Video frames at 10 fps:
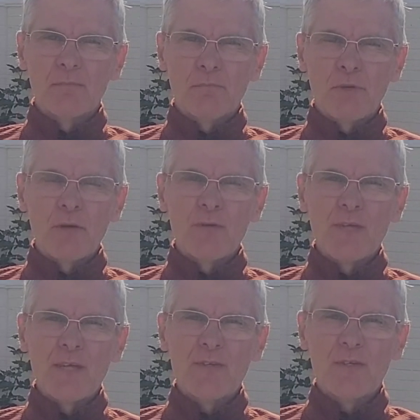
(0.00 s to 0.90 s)

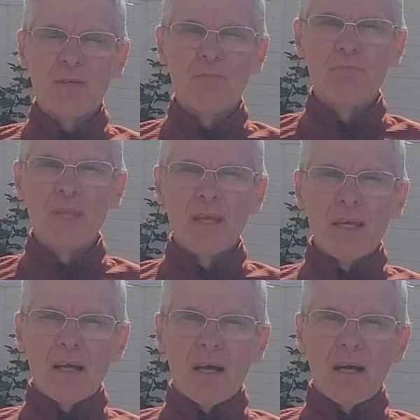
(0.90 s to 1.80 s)
processed them,
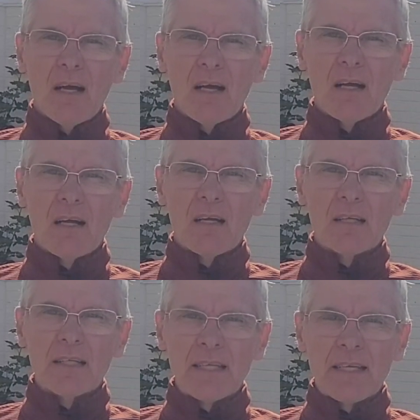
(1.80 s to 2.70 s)

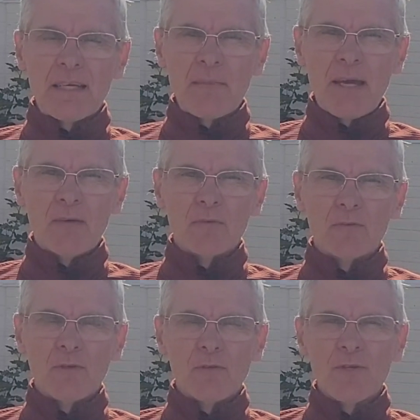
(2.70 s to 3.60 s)
it came out
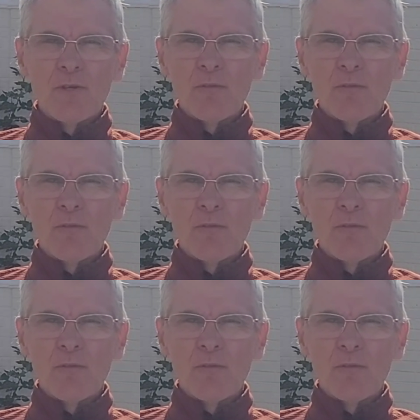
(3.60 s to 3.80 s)
not too